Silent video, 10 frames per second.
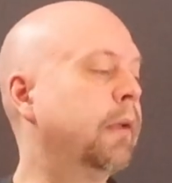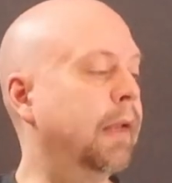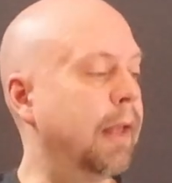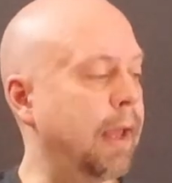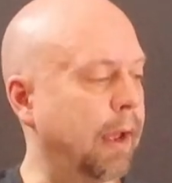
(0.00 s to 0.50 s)

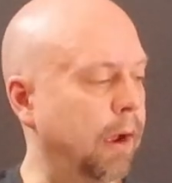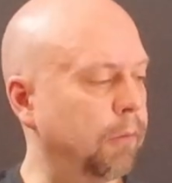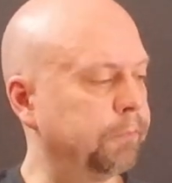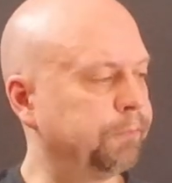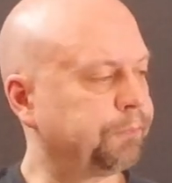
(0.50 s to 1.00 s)

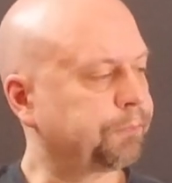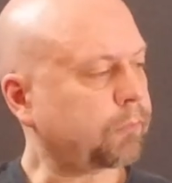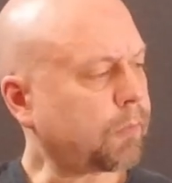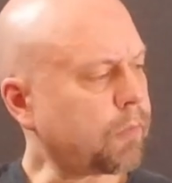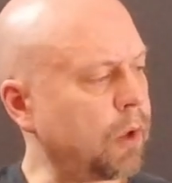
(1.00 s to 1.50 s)
Now
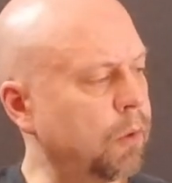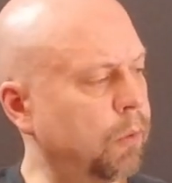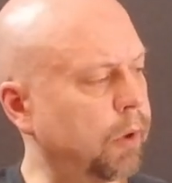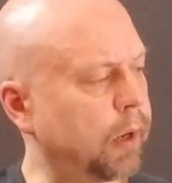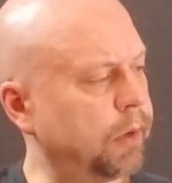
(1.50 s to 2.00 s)

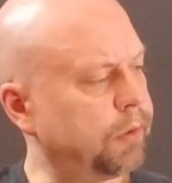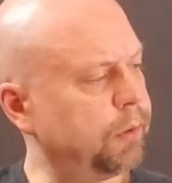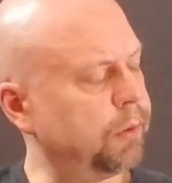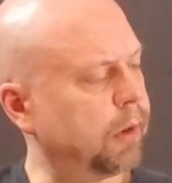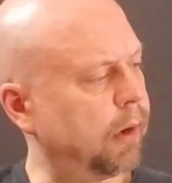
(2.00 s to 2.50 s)
we're going to
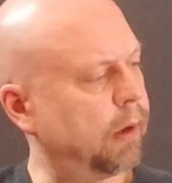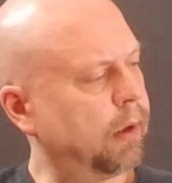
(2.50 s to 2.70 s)
do